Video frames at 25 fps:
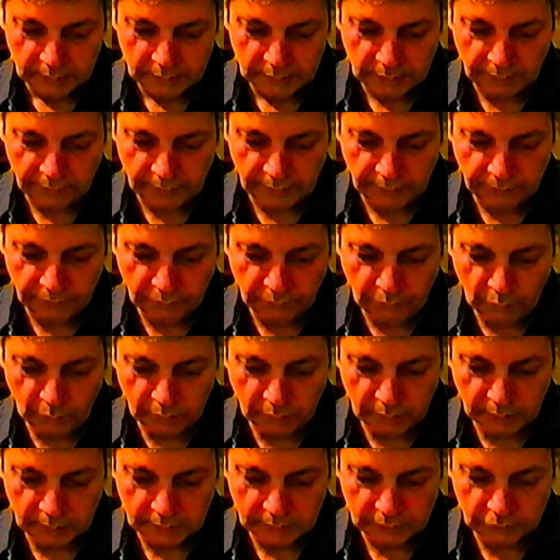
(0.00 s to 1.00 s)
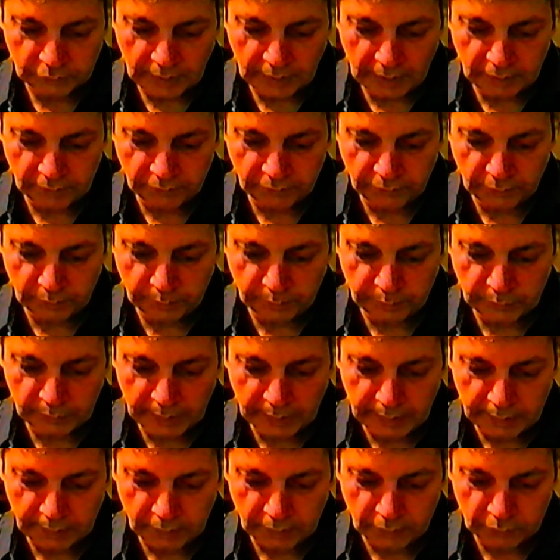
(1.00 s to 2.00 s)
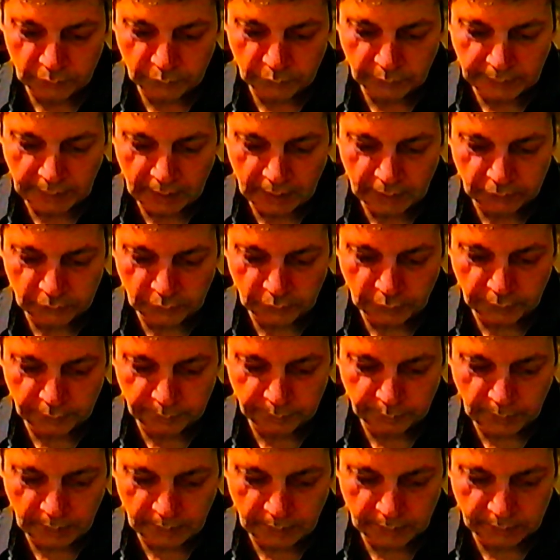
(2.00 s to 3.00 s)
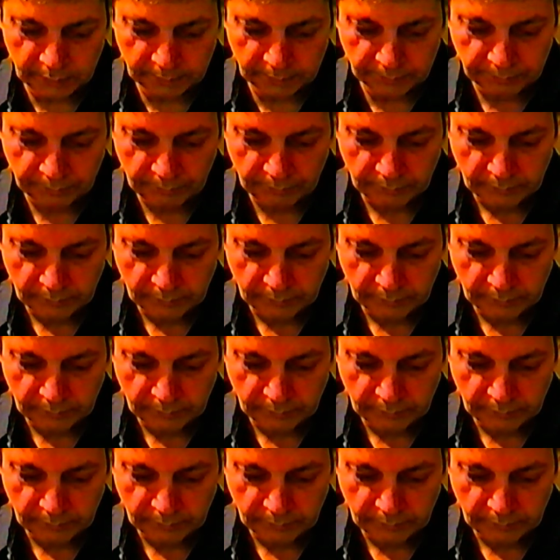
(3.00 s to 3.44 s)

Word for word: 74 transfer brain into an android body